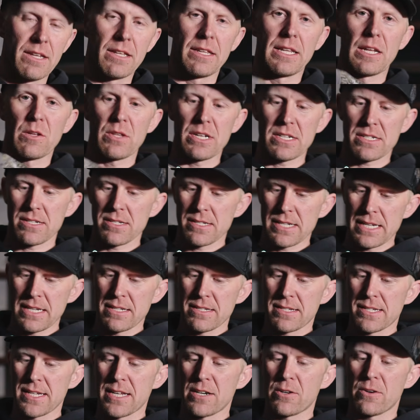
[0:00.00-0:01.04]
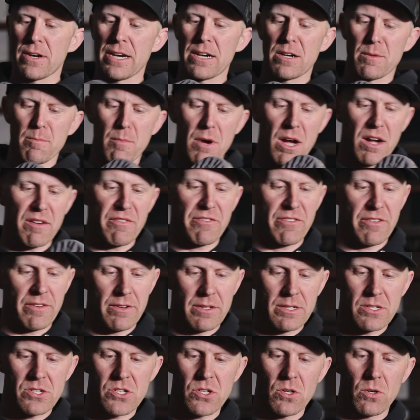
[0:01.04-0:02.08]
Now this is the incinerator muff.
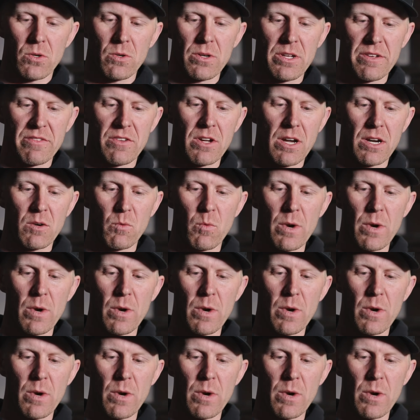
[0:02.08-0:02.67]
So you've got a